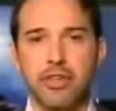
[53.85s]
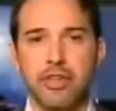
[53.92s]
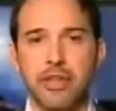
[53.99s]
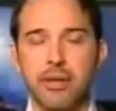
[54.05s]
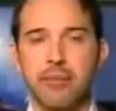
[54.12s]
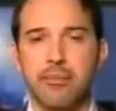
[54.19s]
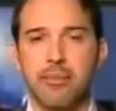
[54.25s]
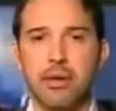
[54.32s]

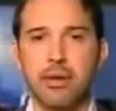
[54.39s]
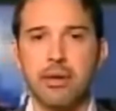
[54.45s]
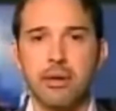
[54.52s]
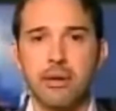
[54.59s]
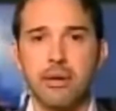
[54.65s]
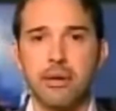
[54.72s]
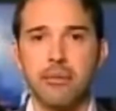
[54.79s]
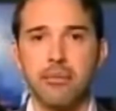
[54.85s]
see them,
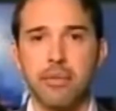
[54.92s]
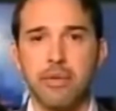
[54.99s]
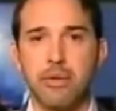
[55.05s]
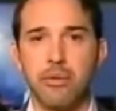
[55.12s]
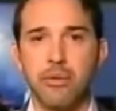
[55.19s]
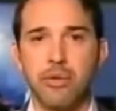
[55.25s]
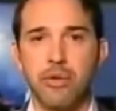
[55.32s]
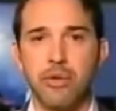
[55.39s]

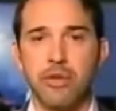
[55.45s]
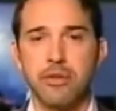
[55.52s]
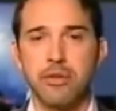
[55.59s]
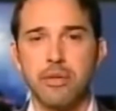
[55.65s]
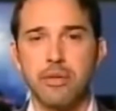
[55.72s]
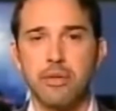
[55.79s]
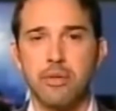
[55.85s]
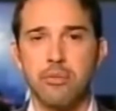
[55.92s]

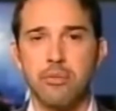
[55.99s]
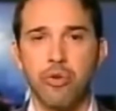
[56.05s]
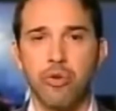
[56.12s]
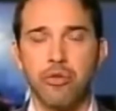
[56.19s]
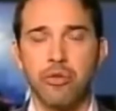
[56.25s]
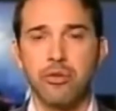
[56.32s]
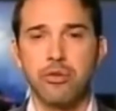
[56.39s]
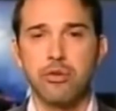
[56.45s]
requesting,
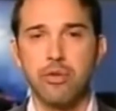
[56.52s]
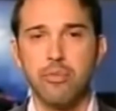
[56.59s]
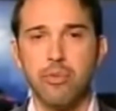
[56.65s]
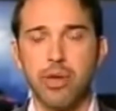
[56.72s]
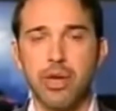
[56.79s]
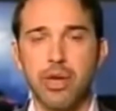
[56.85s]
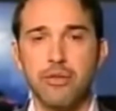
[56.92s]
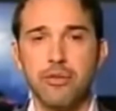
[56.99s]
birth control,
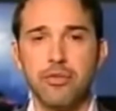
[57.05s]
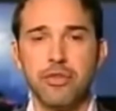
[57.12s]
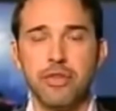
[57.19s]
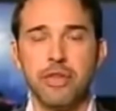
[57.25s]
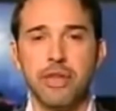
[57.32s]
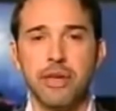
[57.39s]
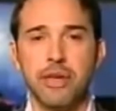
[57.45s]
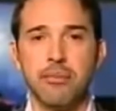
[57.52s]
but I do
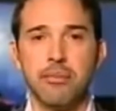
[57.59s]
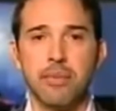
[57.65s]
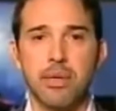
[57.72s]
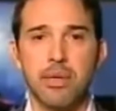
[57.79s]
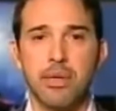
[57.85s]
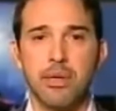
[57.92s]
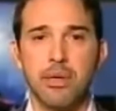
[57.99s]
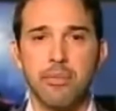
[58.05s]
see
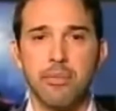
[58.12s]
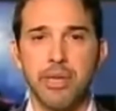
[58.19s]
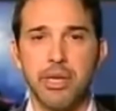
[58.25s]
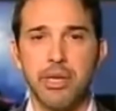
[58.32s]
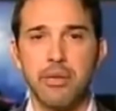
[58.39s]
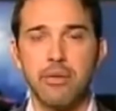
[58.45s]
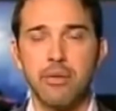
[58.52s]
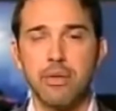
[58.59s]
them
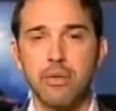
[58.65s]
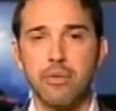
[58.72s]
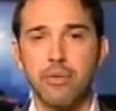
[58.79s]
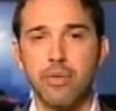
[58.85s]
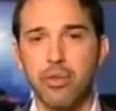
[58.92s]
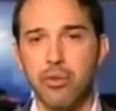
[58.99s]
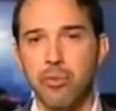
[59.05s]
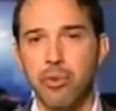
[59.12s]
coming in
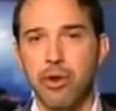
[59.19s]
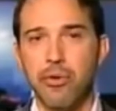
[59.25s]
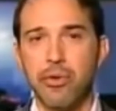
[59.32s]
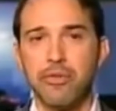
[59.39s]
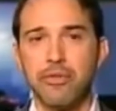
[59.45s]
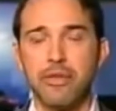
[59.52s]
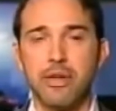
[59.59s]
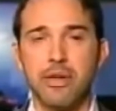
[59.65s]
with their
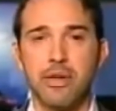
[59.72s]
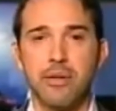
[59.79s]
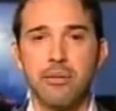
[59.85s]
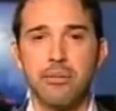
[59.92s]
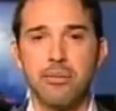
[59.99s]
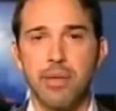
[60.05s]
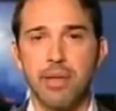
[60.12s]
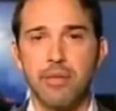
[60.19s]
parents,
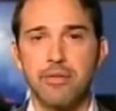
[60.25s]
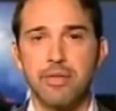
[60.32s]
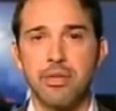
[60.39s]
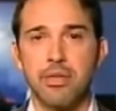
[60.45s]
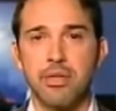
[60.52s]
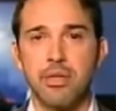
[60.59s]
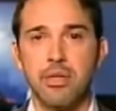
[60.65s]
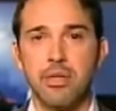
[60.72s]

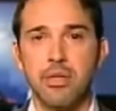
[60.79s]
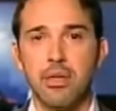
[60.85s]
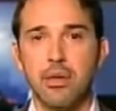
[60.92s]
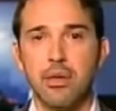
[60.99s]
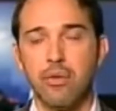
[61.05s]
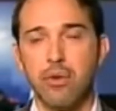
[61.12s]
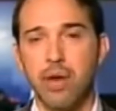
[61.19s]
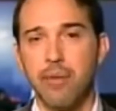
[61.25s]
asking
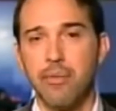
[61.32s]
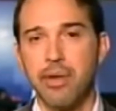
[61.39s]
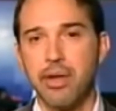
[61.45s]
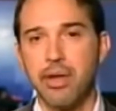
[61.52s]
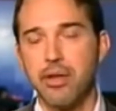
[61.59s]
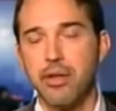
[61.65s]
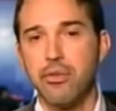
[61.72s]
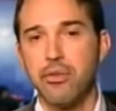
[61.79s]
for
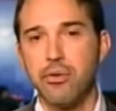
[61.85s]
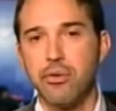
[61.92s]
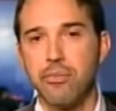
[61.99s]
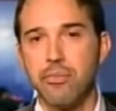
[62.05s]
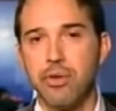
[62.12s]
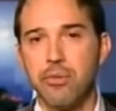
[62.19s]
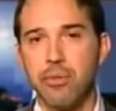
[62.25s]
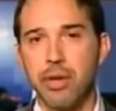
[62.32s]
having any
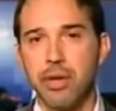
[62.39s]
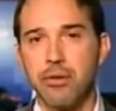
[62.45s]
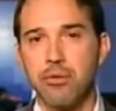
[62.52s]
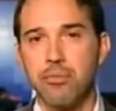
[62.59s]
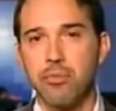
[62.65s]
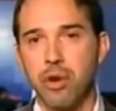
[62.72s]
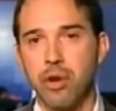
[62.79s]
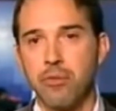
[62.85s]
other,
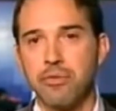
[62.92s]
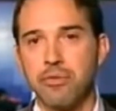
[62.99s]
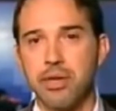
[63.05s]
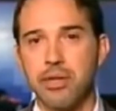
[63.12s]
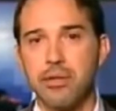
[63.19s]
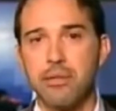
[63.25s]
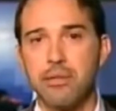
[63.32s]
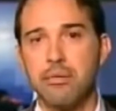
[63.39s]
medical
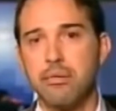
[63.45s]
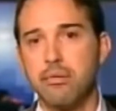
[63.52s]
problems